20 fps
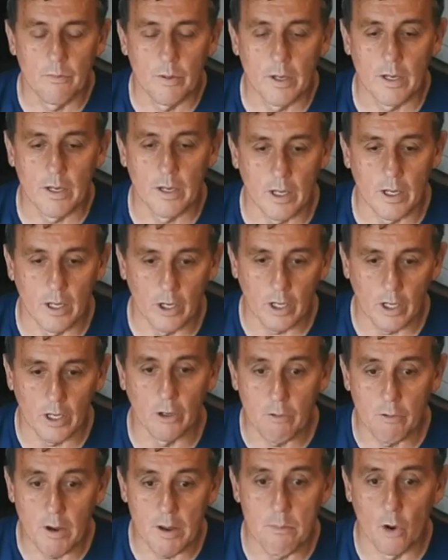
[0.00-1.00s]
Well, you've been
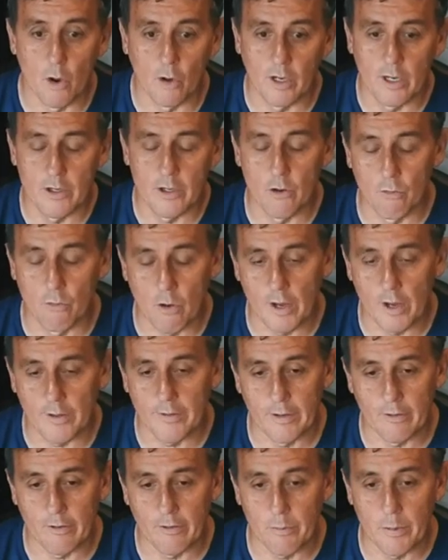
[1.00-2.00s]
a great model in
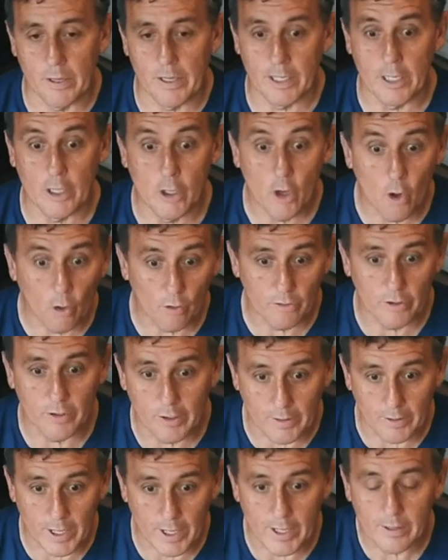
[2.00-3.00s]
your writing and speaking
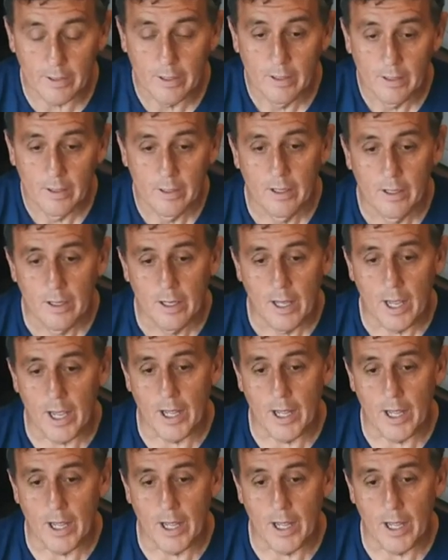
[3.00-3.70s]
not to do that.